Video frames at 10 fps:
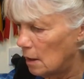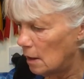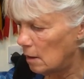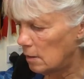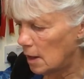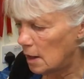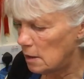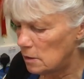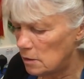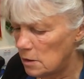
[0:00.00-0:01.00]

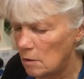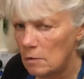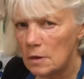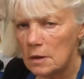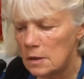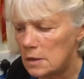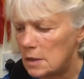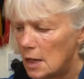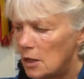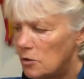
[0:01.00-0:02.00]
Okay, so at this
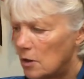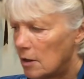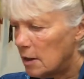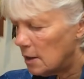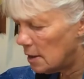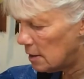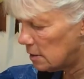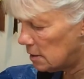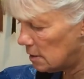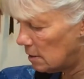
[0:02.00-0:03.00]
stage I think
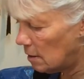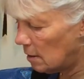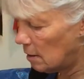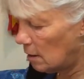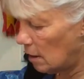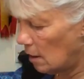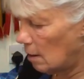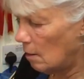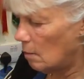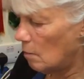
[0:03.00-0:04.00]
that's
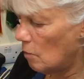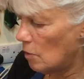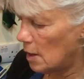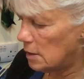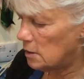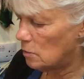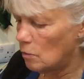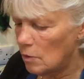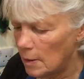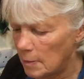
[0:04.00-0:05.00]
more or less
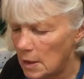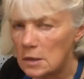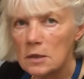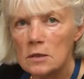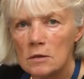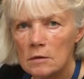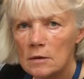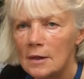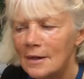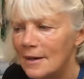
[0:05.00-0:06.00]
all I'm going to do.
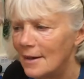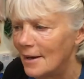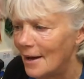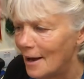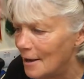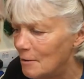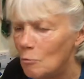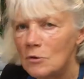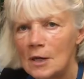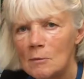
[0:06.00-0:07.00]

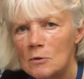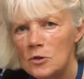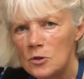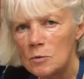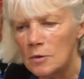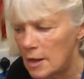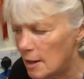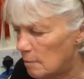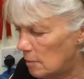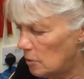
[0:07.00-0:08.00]
What I would do with
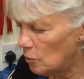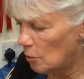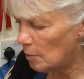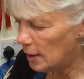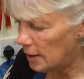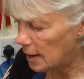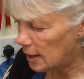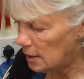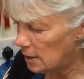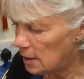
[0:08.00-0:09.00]
them normally
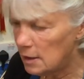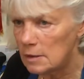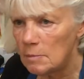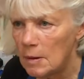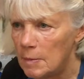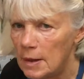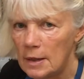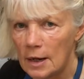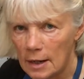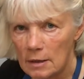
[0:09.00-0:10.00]
then is maybe
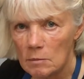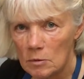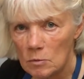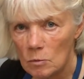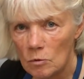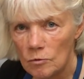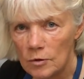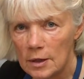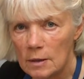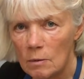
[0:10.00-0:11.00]
hang them on the wall for a
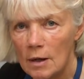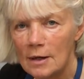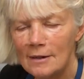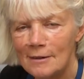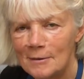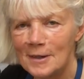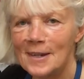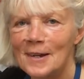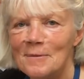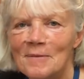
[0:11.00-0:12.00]
little while, look at
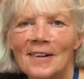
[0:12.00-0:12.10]
them